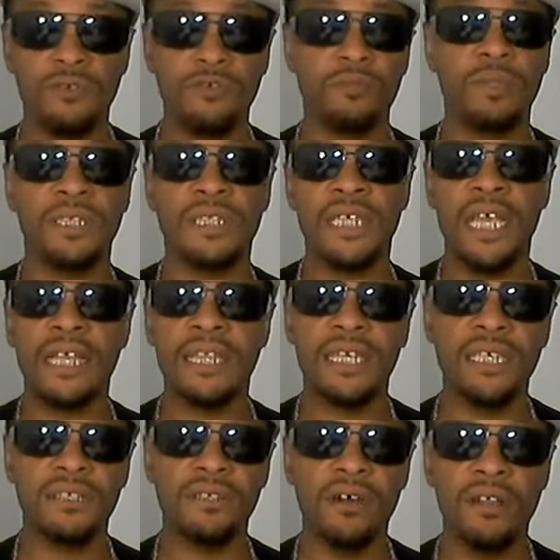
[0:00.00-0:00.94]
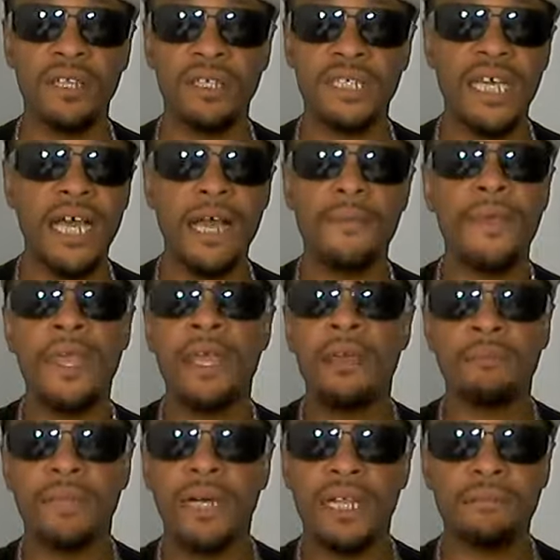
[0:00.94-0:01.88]
who's been saying things all the time.
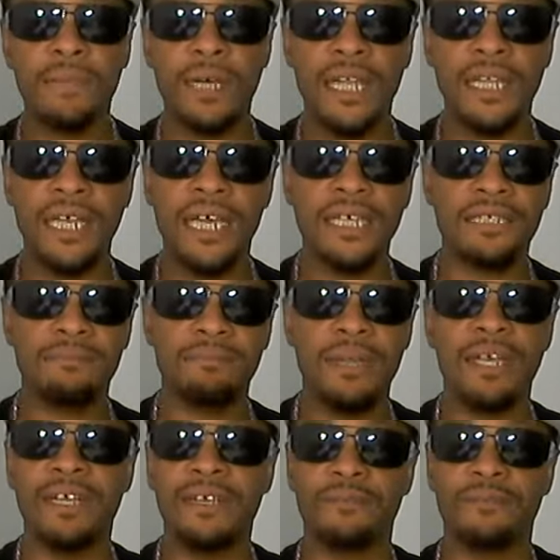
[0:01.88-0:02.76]
Paulie Malignaggi